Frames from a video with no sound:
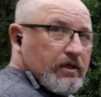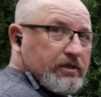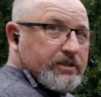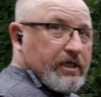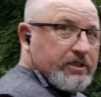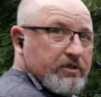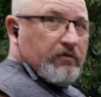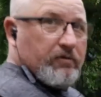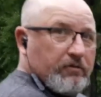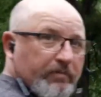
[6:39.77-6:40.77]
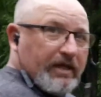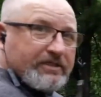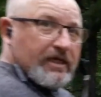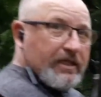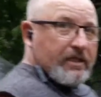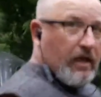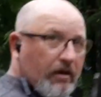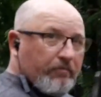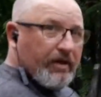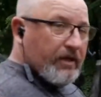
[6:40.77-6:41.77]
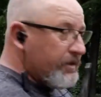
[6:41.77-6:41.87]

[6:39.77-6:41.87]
section over on the back side of the compound